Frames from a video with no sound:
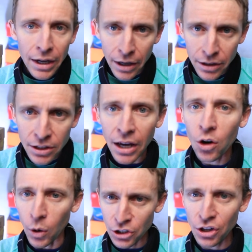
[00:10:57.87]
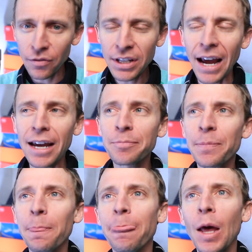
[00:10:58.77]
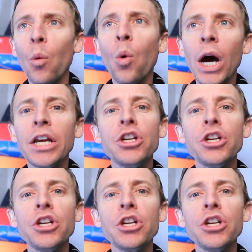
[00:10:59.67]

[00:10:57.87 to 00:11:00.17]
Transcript: is, question of the day, what